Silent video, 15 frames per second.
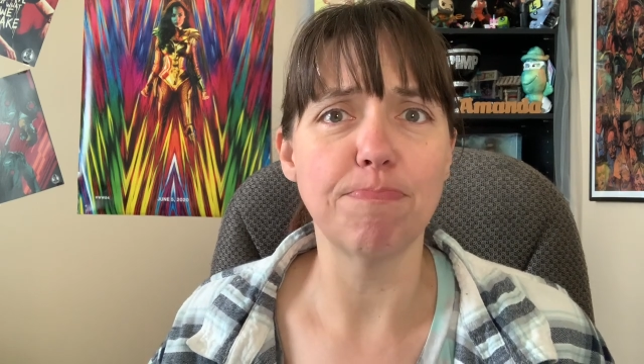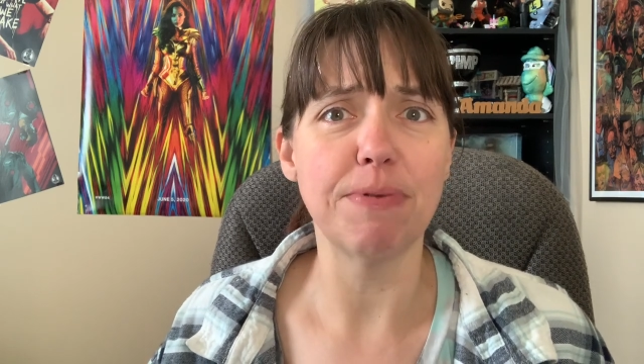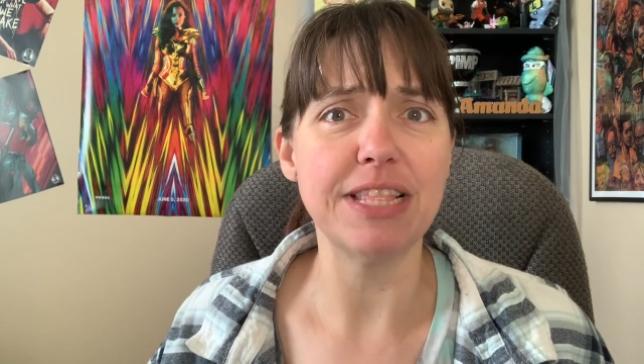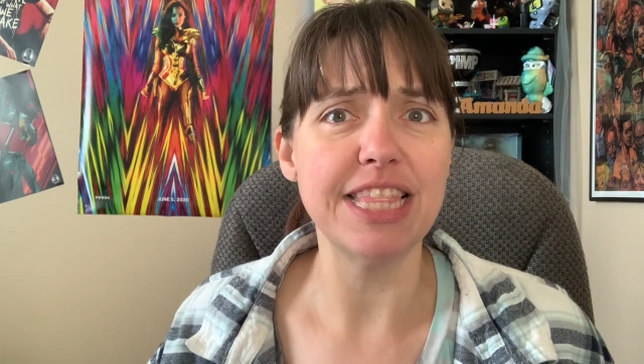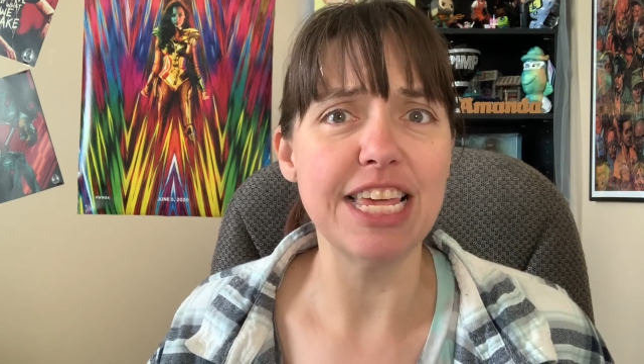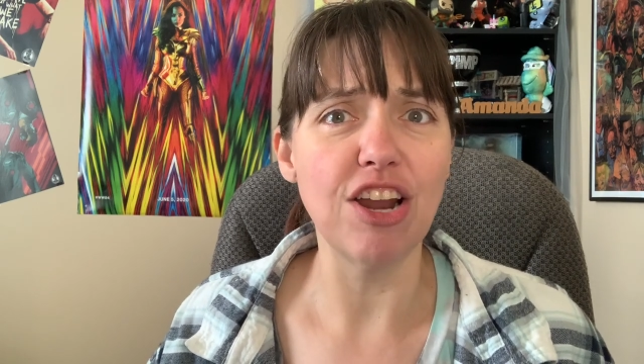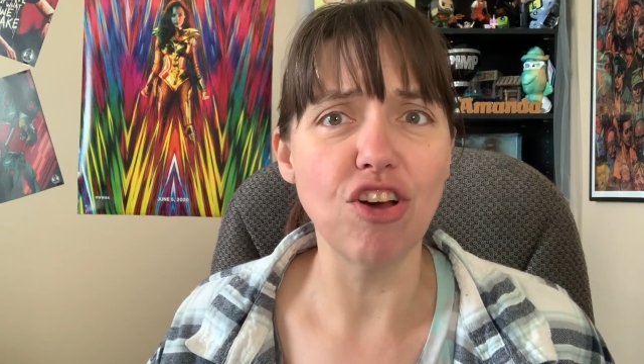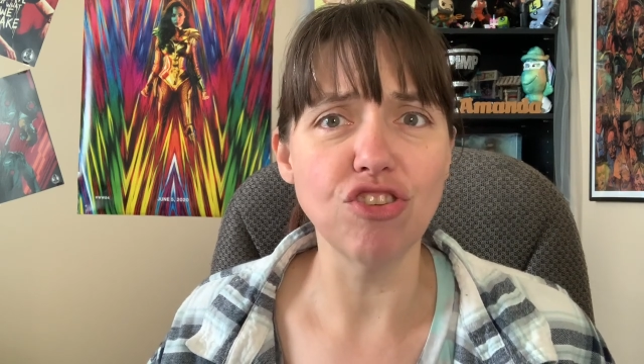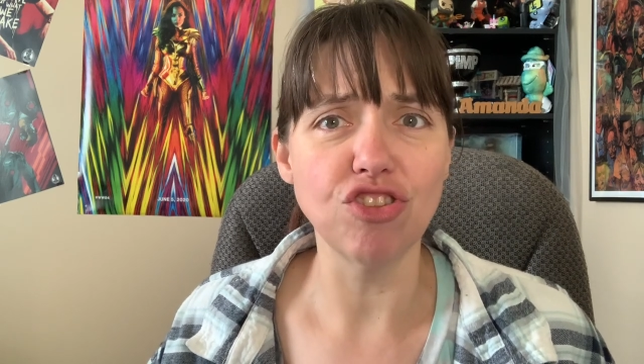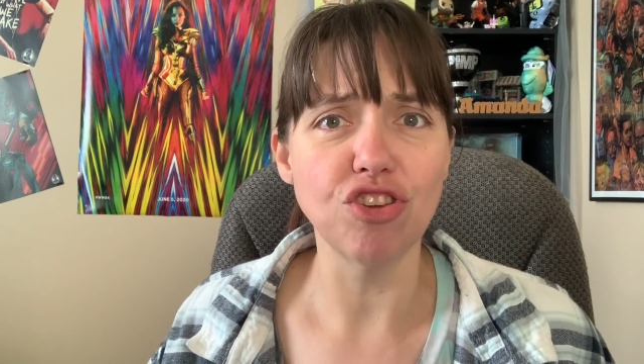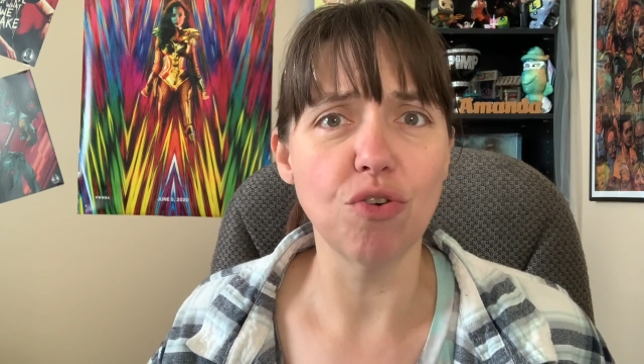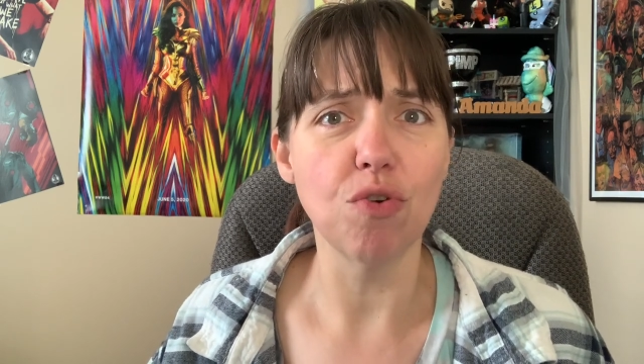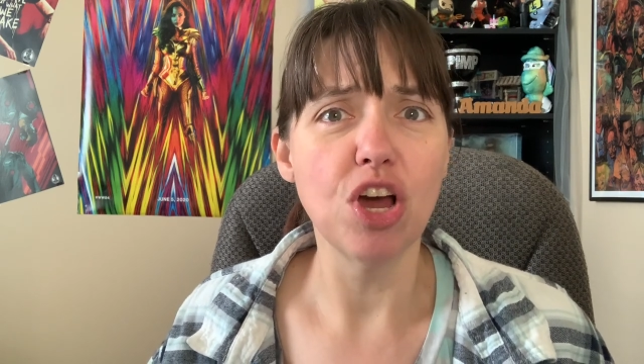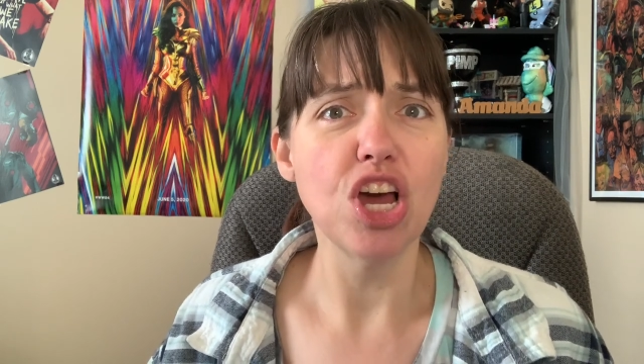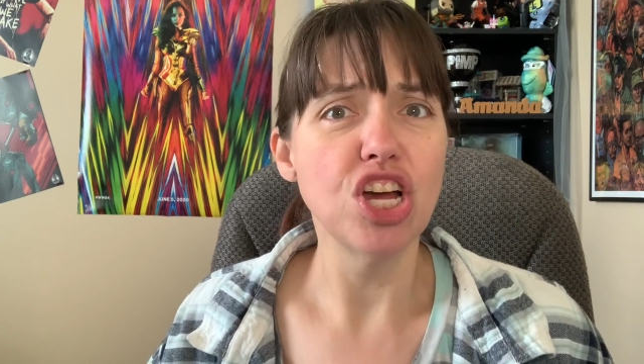but then
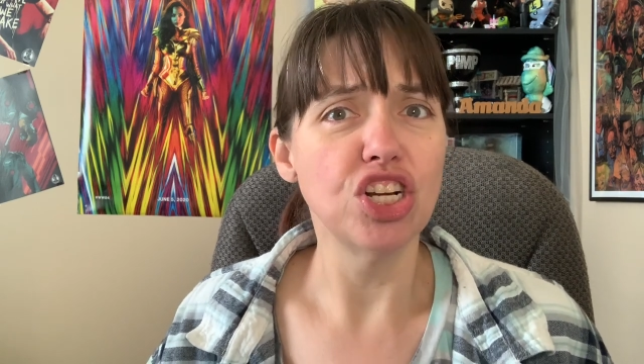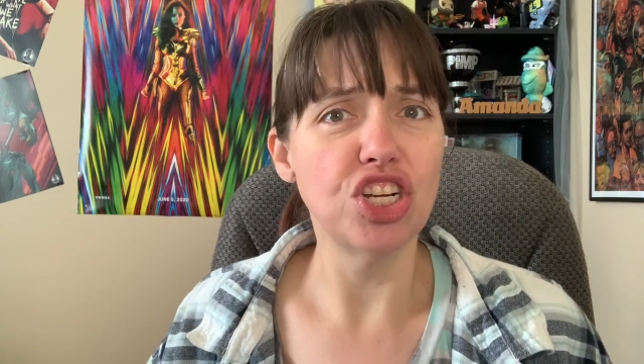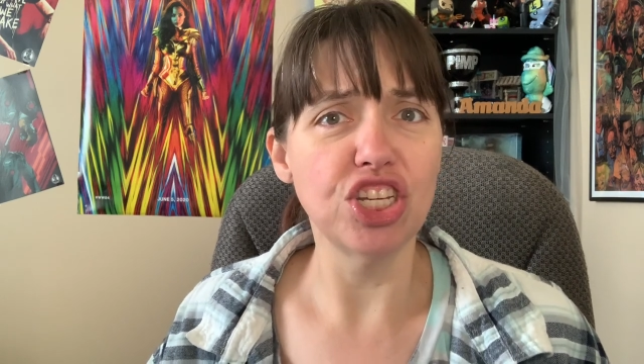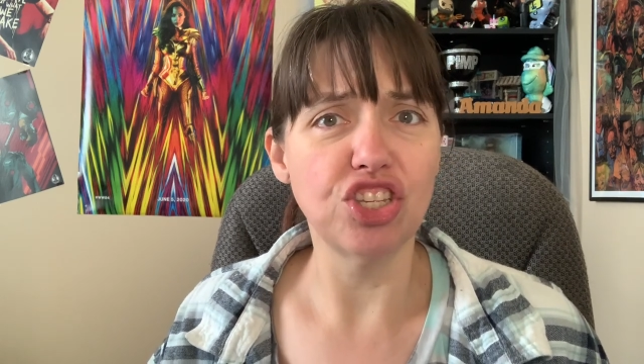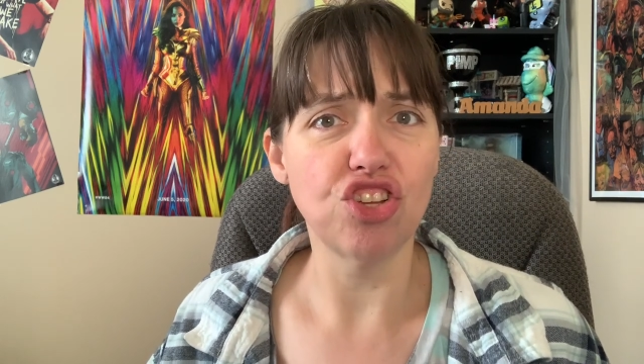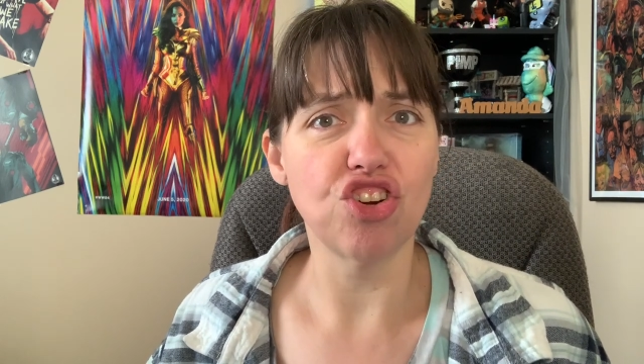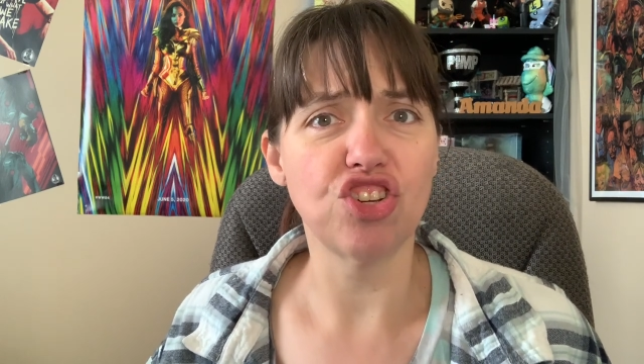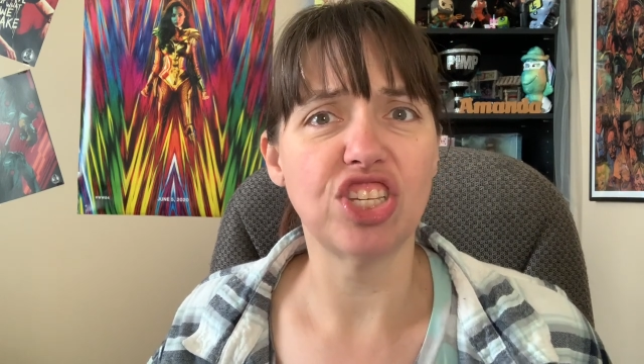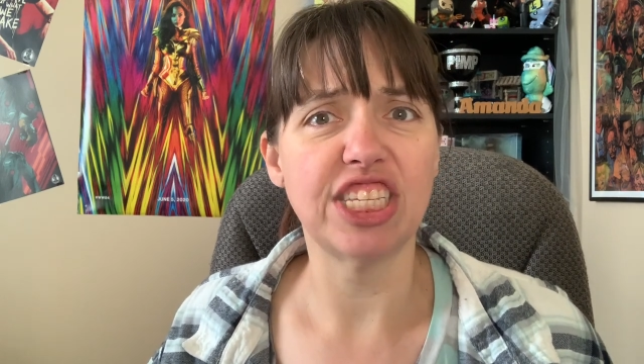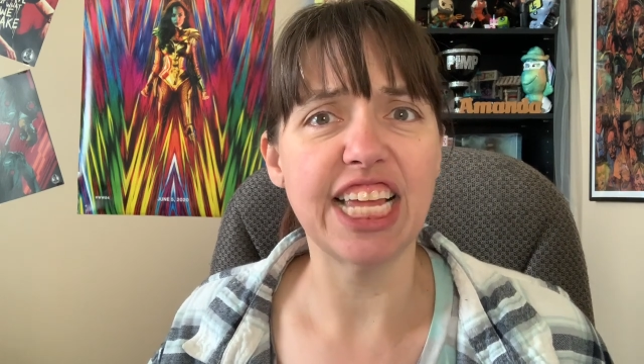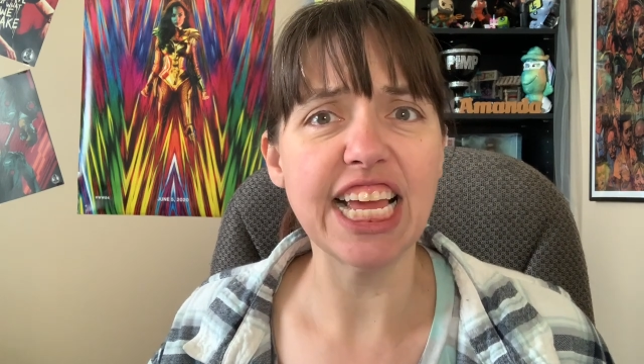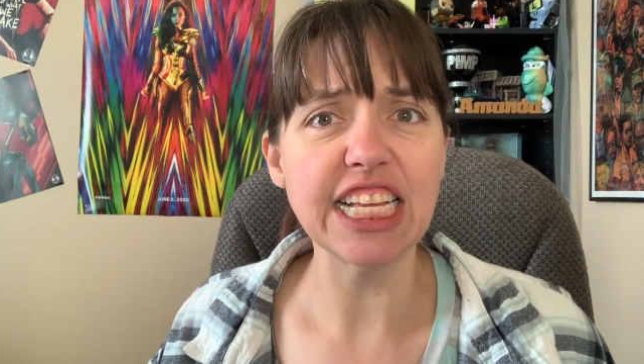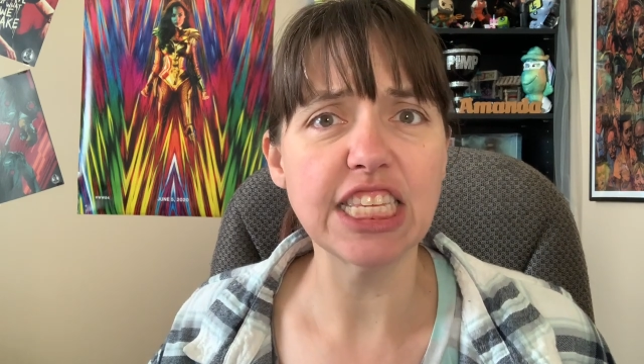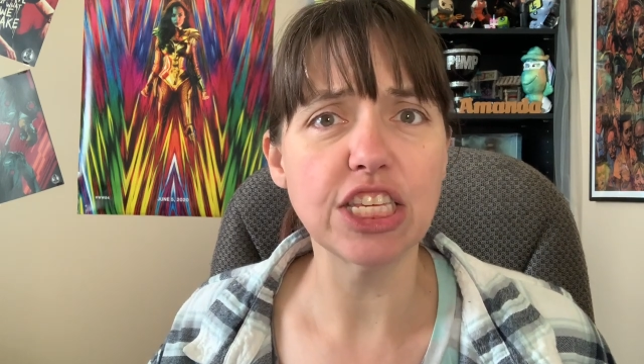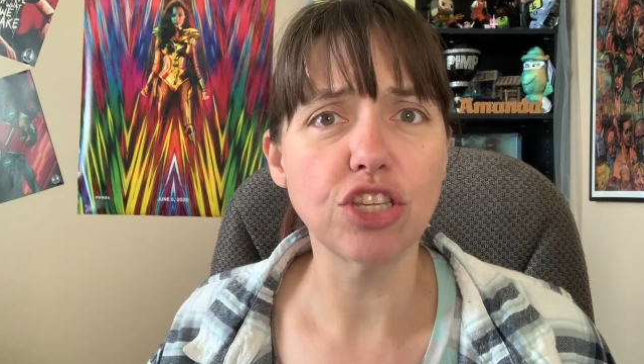also just her
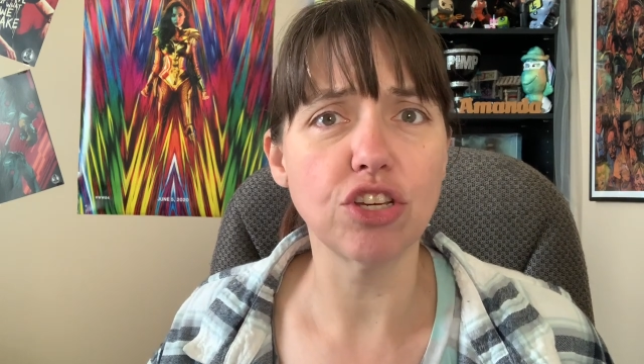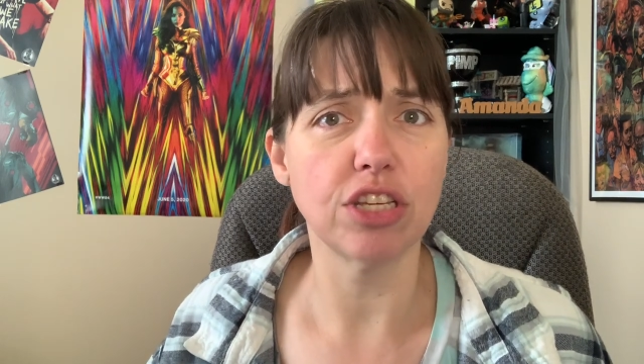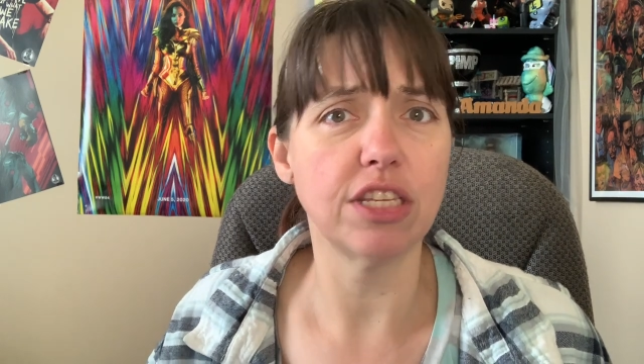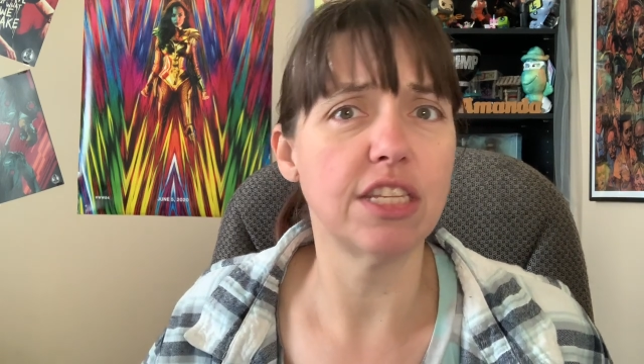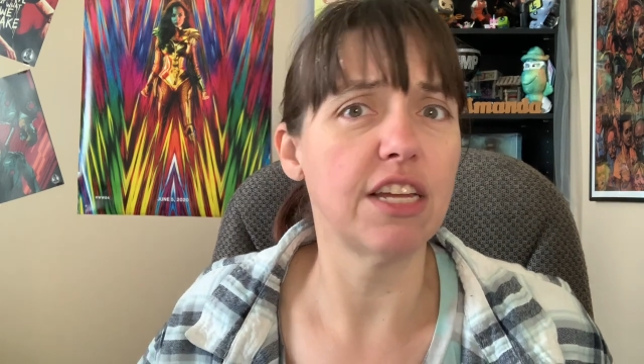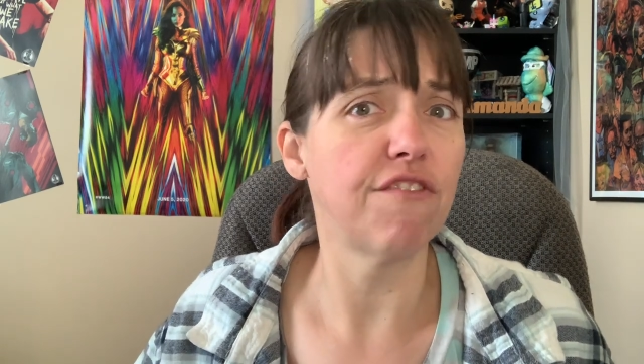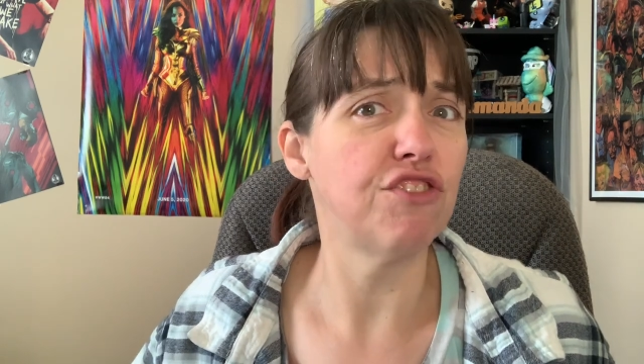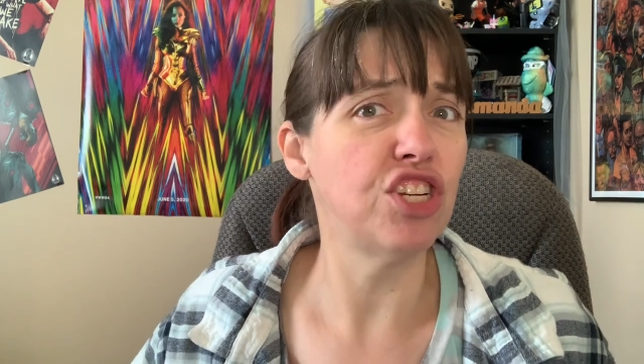stances on stuff.